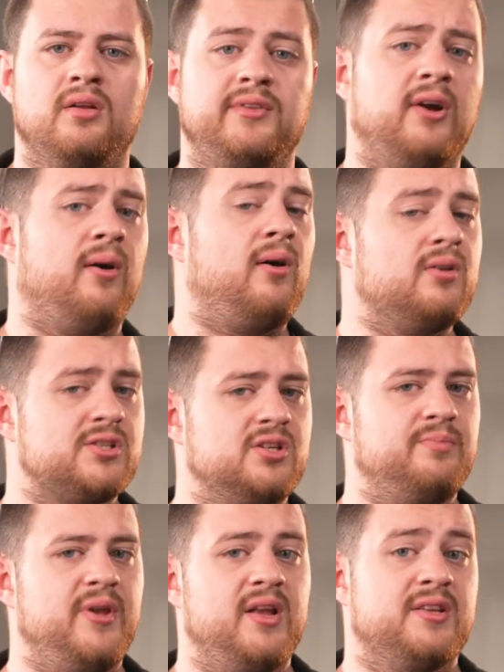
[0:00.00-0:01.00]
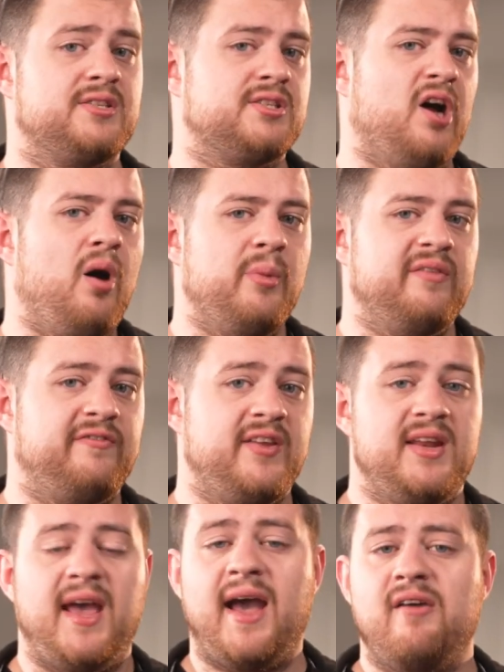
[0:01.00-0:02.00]
There will also be an installment fee
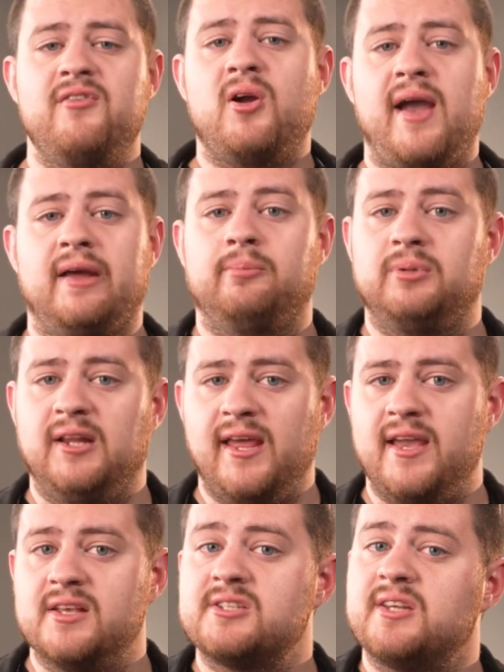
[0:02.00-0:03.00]
to have your ad placed,